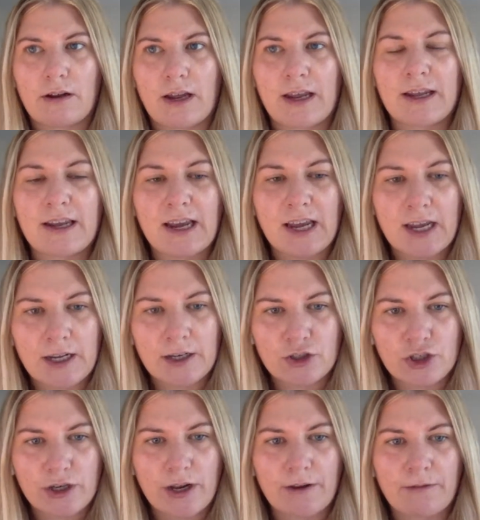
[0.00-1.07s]

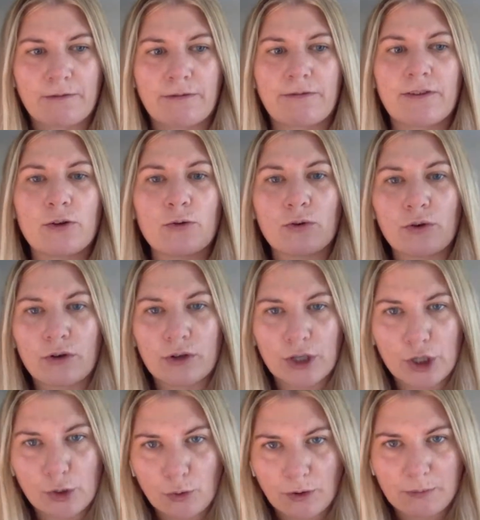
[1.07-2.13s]
engage and fuel
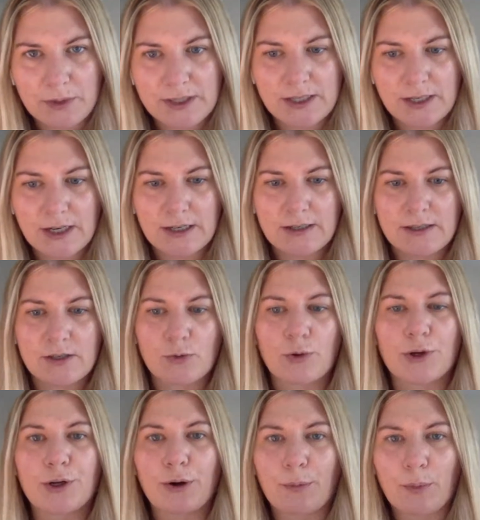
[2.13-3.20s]
your business
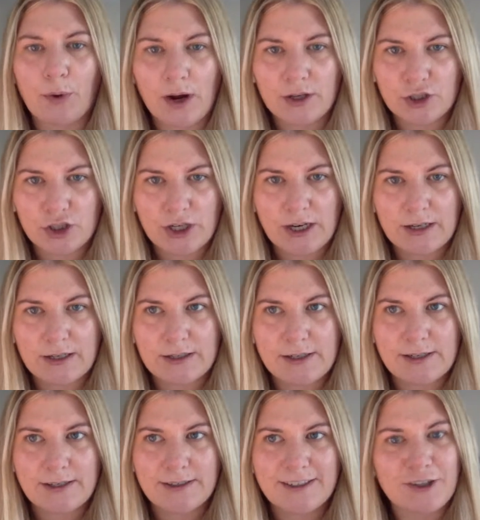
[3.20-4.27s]
or your
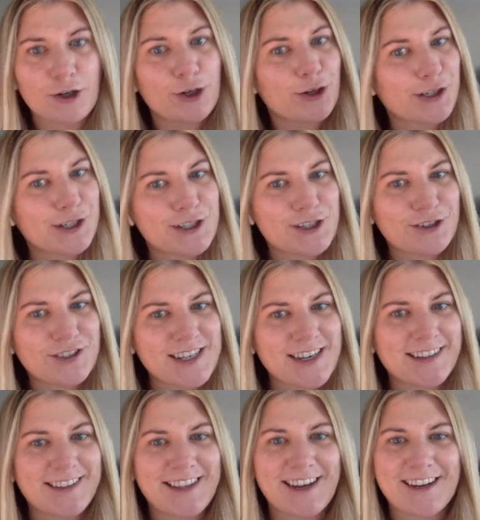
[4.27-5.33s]
project or your
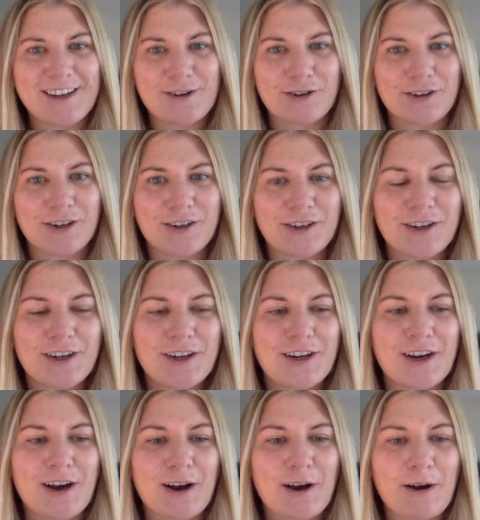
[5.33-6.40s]
consulting that you
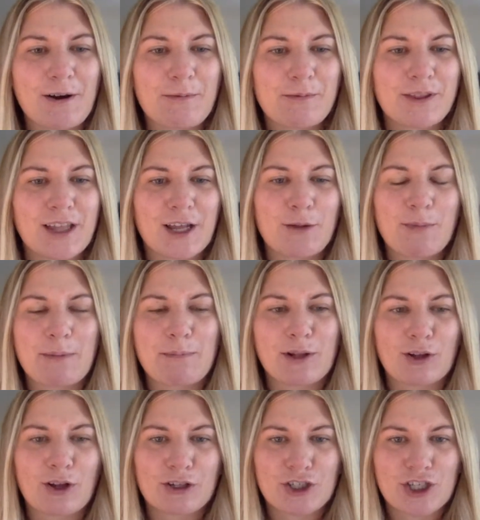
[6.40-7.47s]
might be
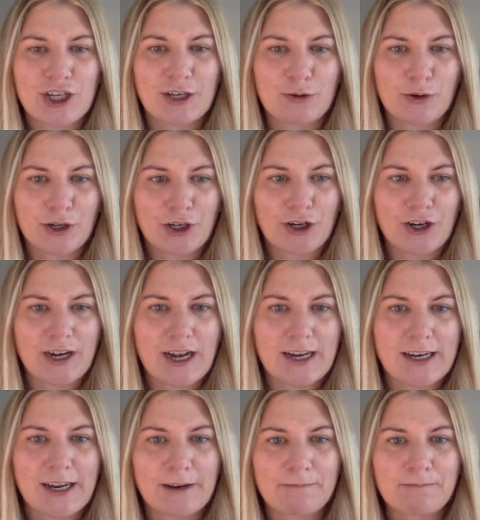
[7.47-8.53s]
launching or
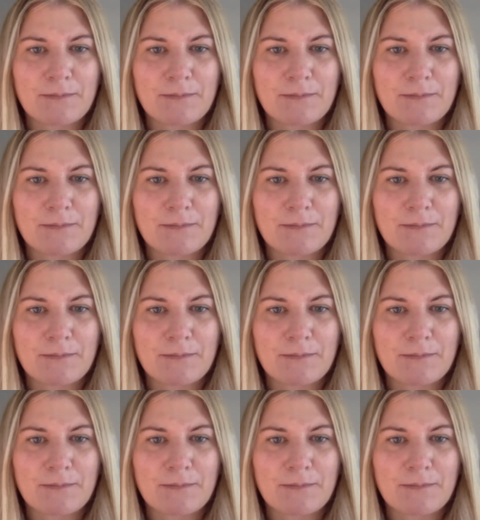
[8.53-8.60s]
creating.